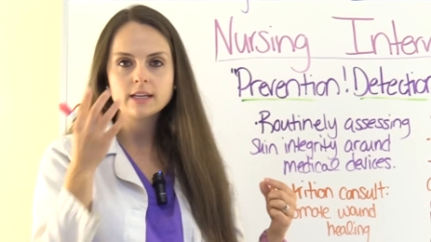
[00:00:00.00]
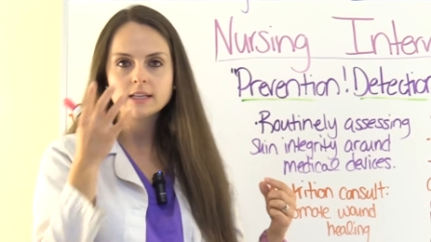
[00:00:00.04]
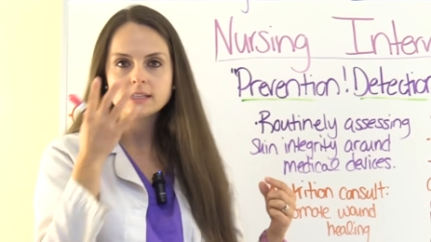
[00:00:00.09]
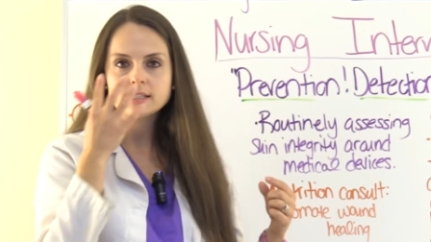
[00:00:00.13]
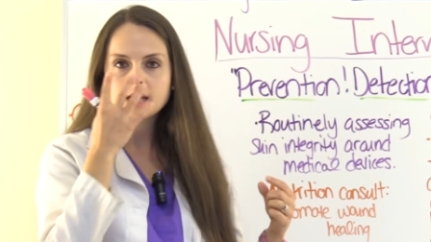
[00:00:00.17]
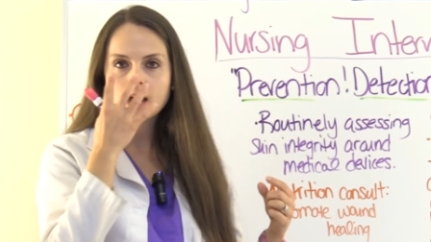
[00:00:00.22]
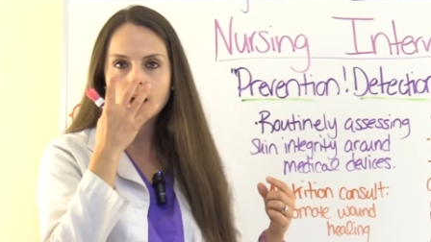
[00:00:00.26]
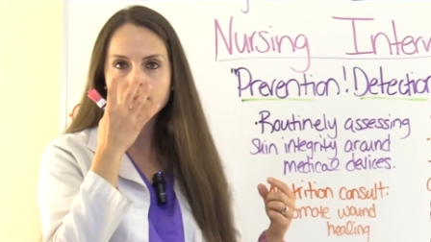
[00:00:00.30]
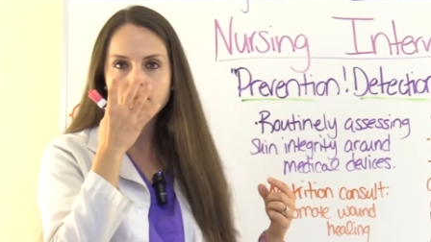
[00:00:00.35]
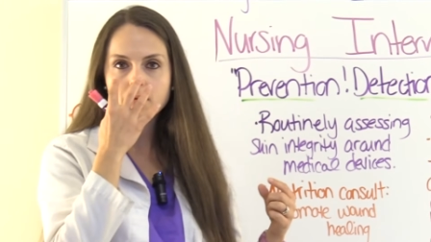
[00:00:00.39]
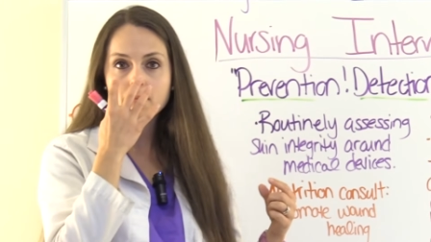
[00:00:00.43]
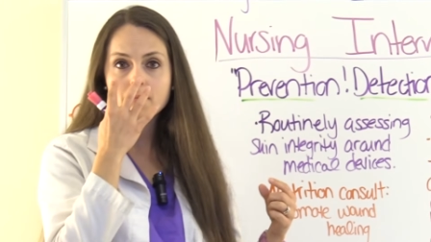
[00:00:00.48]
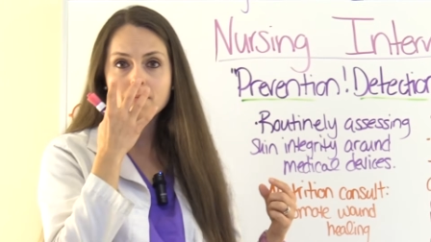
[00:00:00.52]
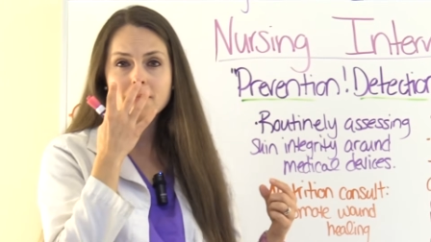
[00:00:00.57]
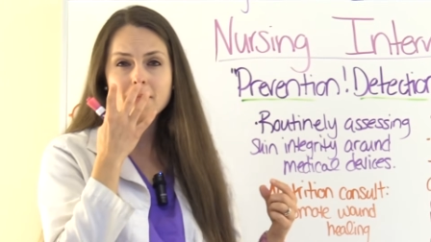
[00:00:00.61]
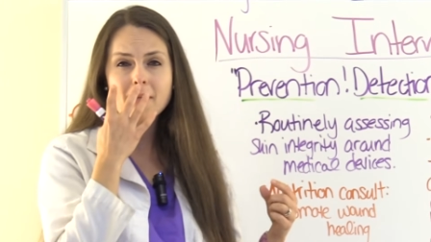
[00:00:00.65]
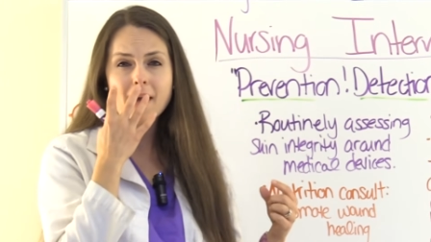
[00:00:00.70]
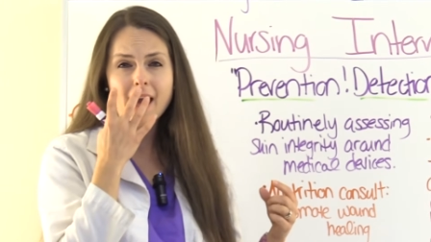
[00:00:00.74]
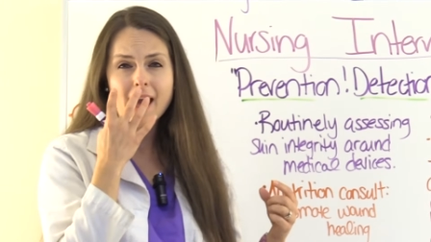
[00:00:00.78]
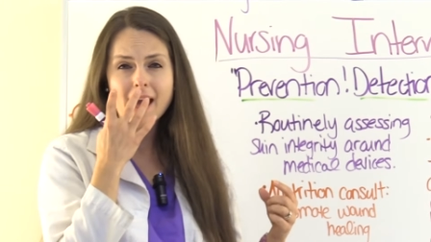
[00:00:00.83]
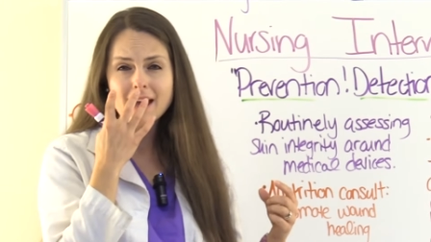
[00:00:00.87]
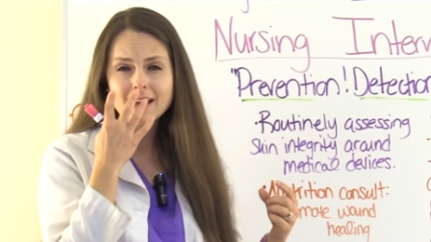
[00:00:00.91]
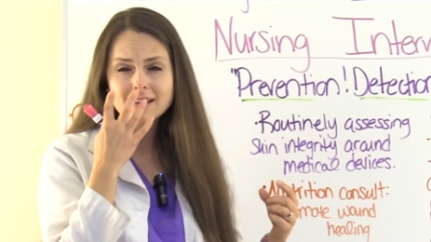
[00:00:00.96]
any type of
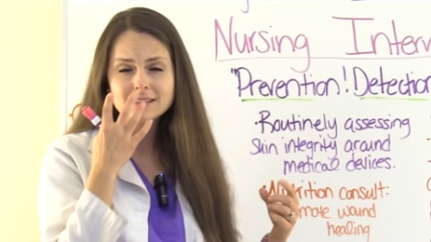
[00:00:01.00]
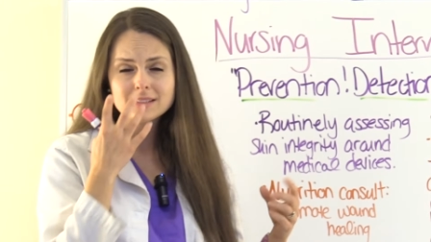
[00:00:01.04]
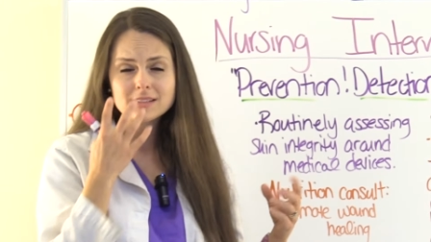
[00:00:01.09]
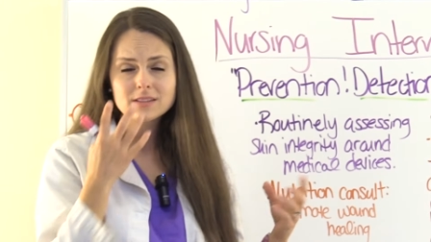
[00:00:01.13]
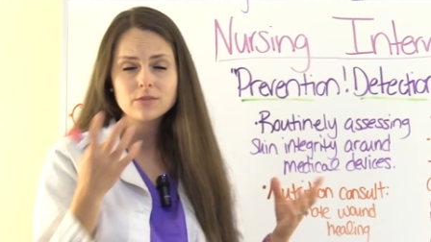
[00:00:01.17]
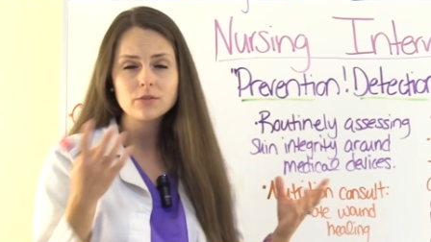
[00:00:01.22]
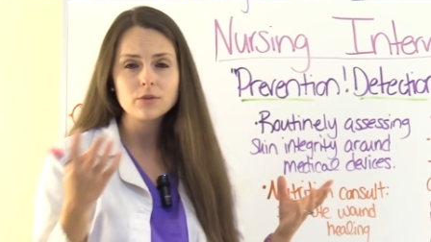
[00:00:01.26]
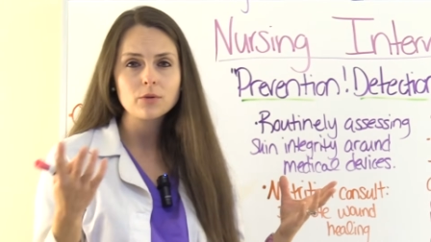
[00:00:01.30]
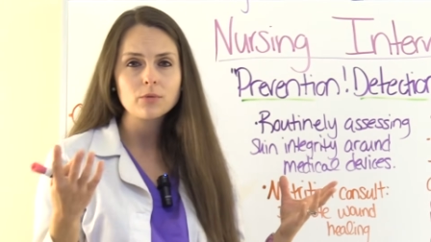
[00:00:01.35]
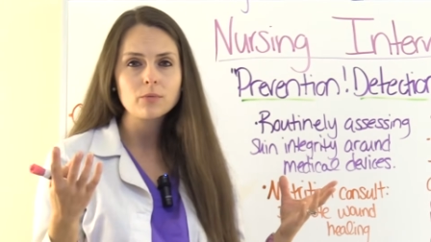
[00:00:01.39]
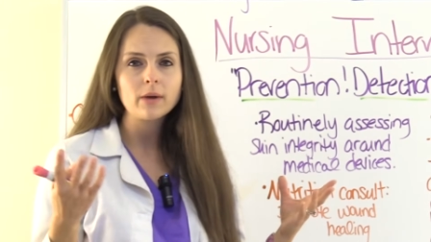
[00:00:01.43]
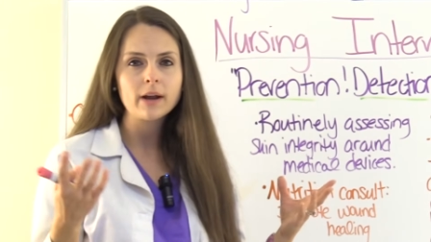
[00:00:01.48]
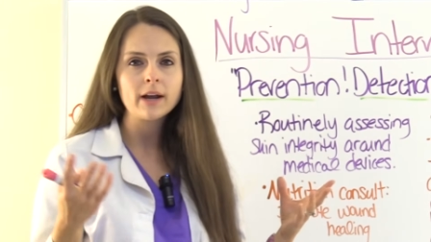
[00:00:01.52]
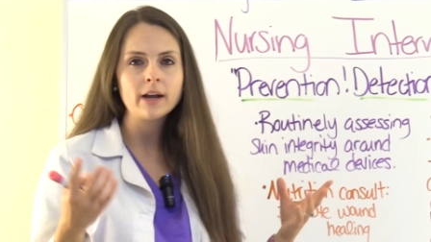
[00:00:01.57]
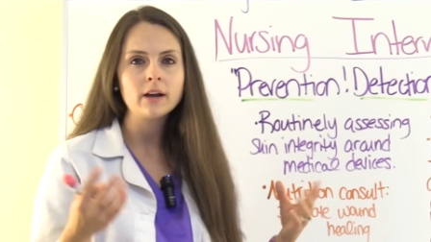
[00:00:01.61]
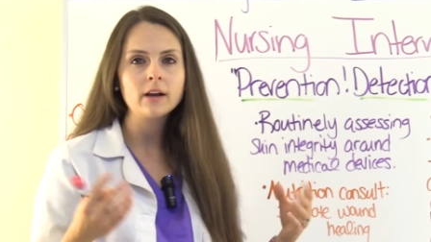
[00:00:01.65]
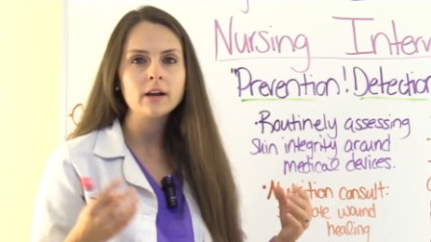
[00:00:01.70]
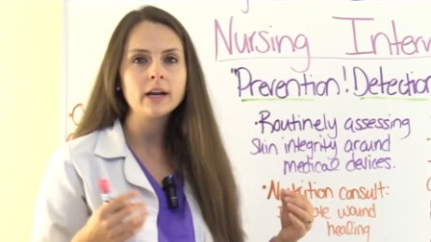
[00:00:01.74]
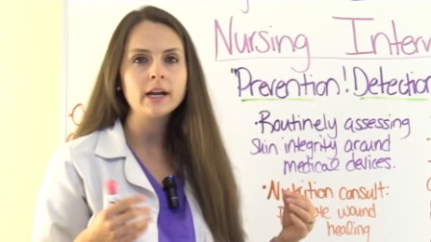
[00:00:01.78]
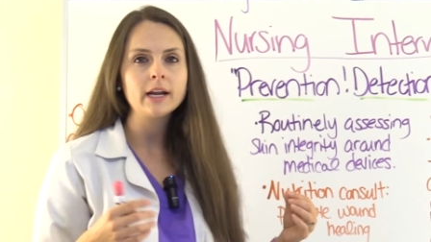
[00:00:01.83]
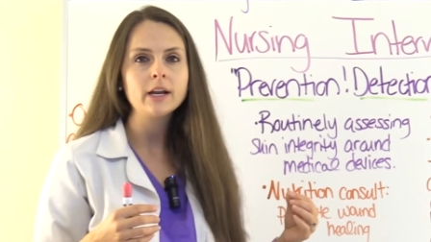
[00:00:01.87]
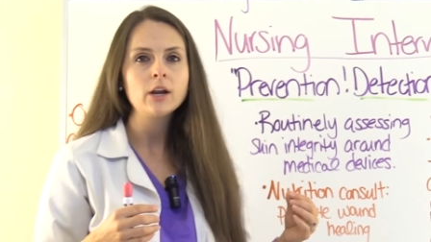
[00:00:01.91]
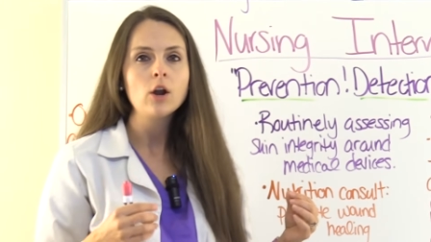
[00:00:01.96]
mask they're
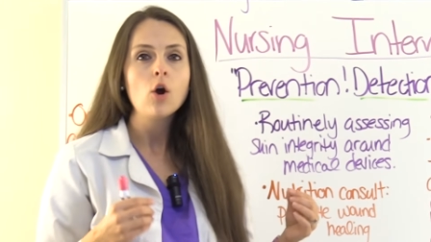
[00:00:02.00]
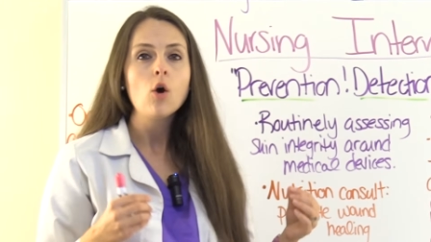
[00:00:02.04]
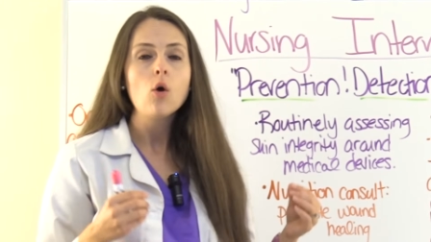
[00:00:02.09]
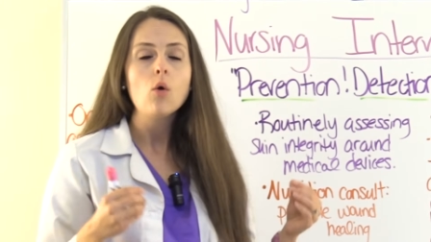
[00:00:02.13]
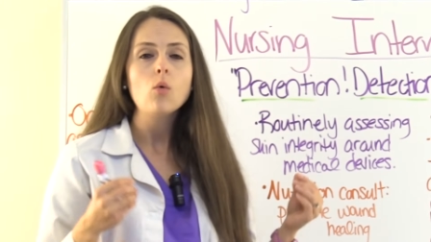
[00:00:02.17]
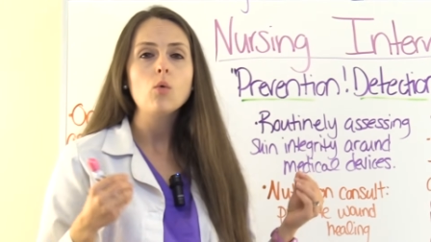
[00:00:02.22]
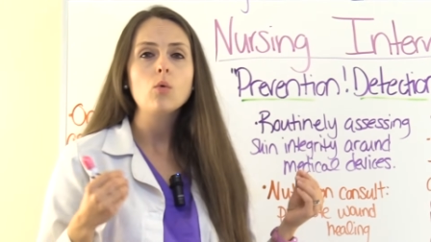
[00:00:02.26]
wearing,